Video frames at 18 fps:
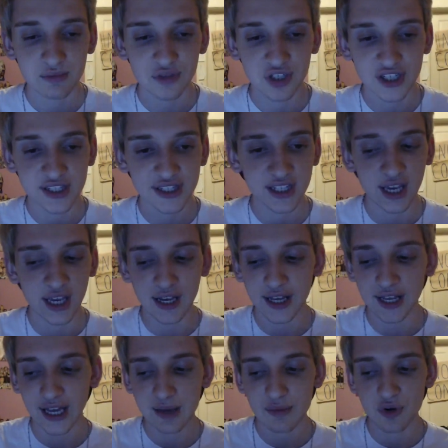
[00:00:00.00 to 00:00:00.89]
I'm just
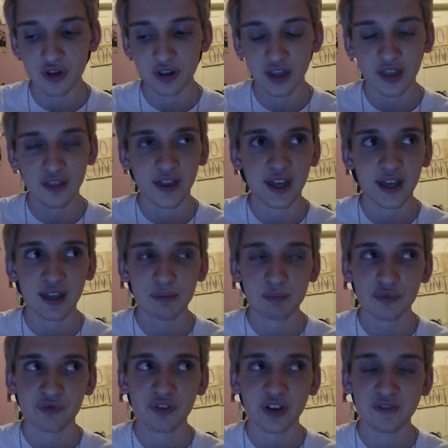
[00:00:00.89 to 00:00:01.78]
kidding. I'm only
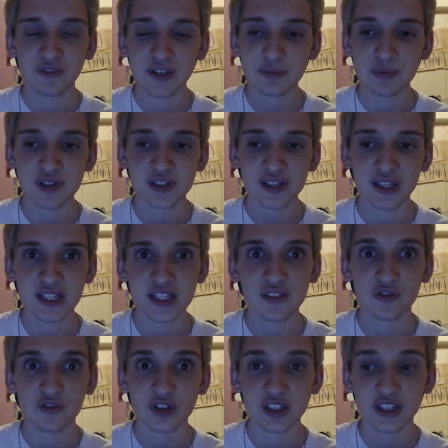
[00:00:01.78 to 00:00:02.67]
like 50%
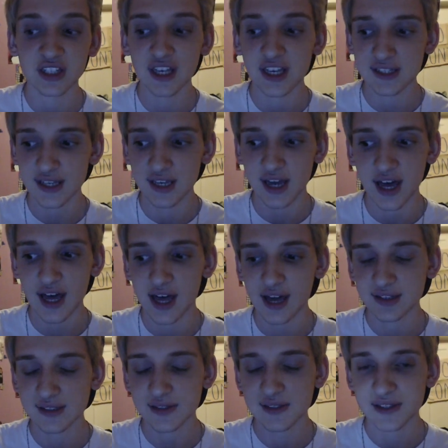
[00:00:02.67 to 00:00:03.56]
as freaky as I
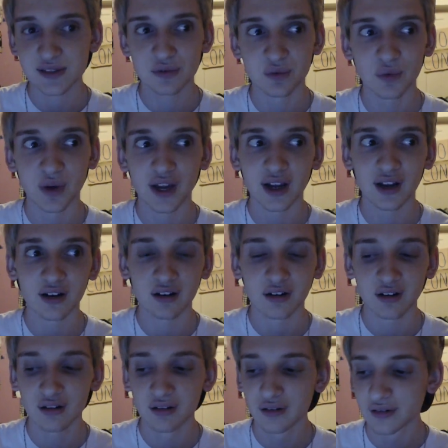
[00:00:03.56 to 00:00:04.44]
act, I
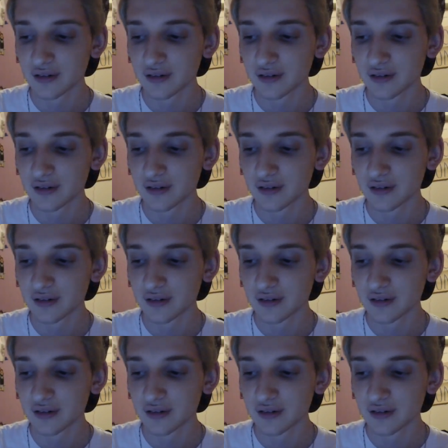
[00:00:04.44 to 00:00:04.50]
swear.